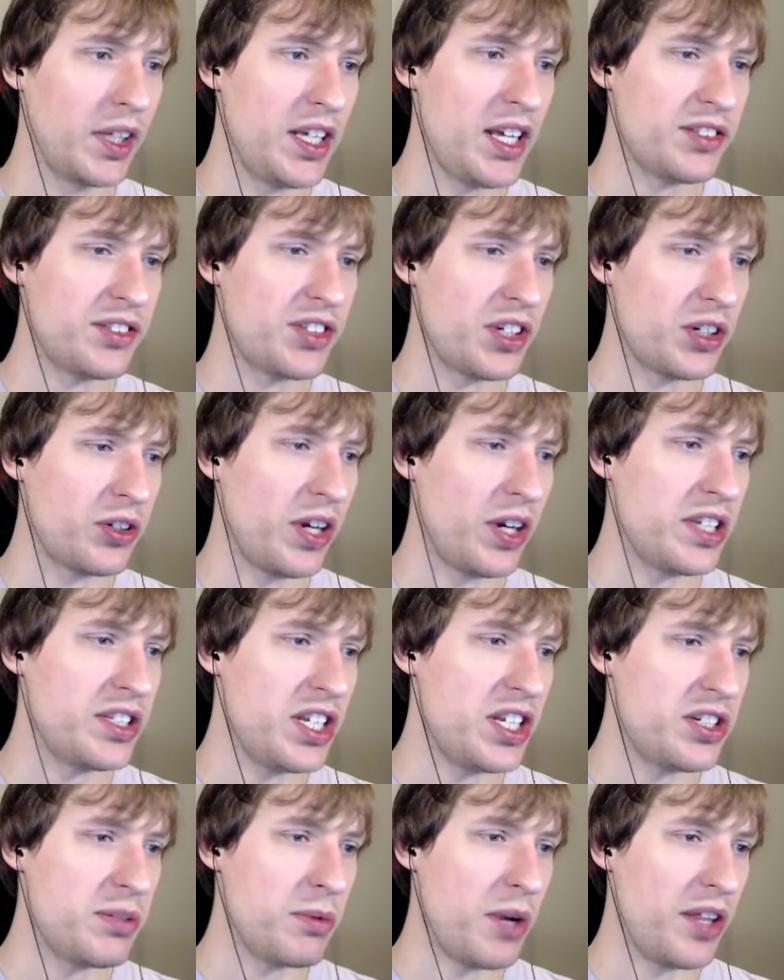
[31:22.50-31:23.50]
Yes, a
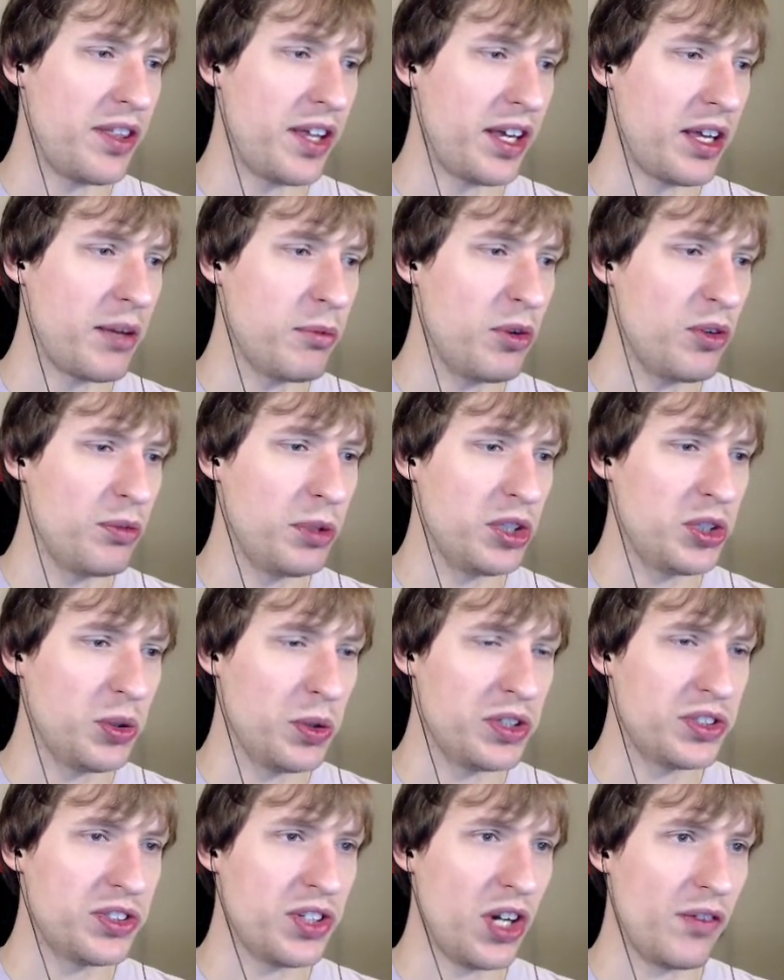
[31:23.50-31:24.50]
great Digimon that can move
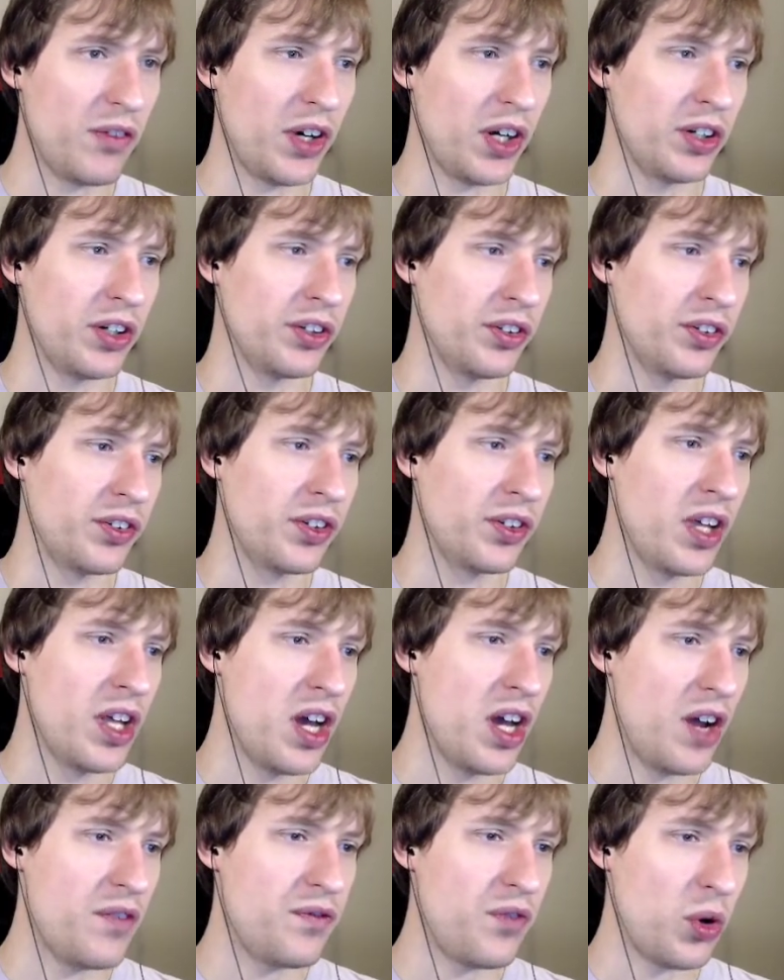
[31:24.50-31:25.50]
between servers.
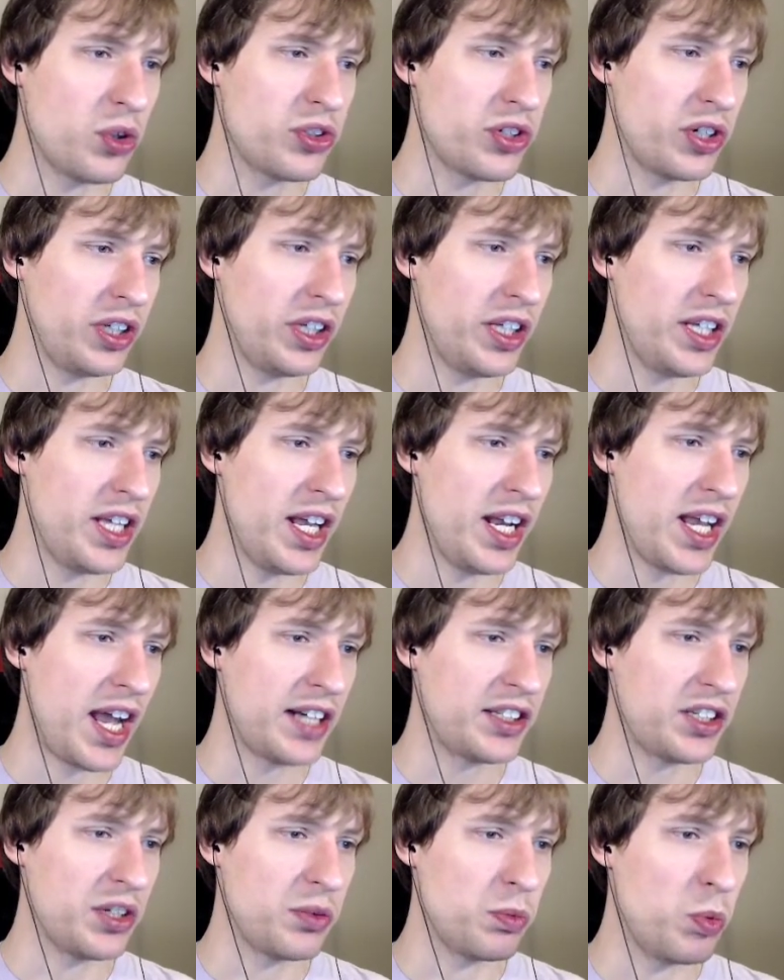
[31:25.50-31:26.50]
Unfortunately, it
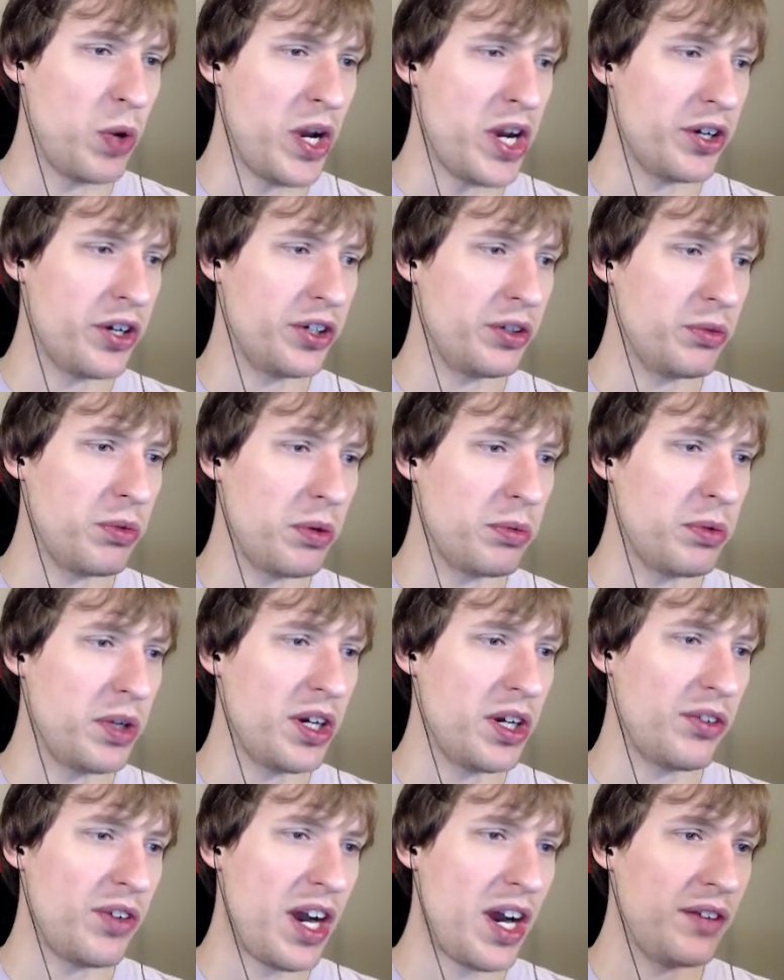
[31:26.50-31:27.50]
acted weird when
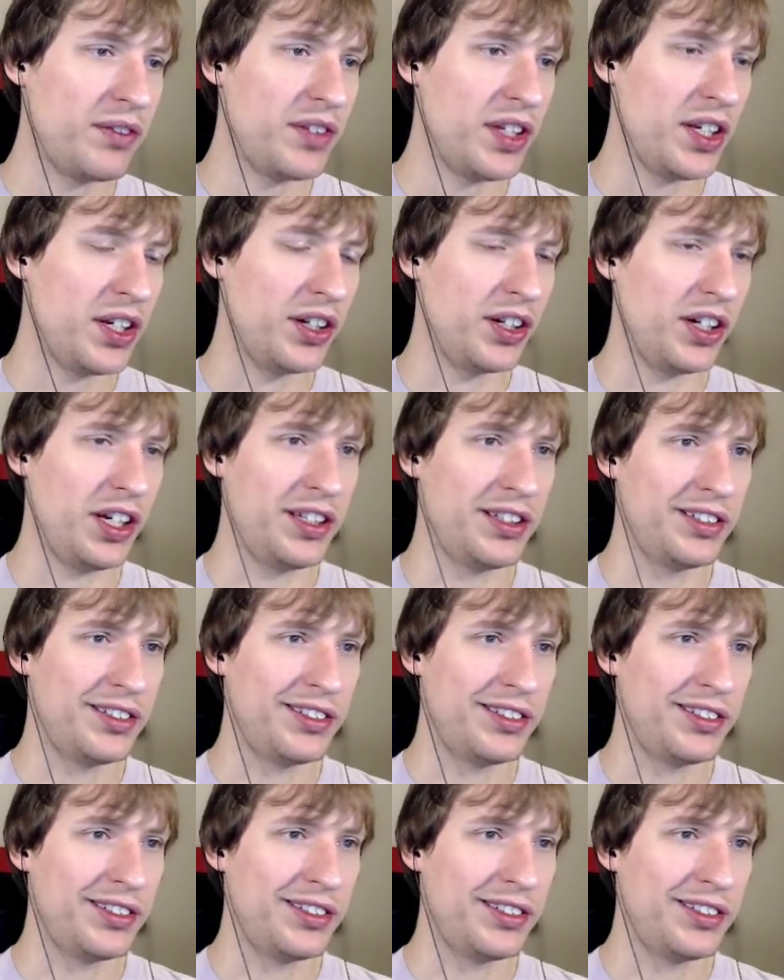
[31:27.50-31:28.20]
we arrived here.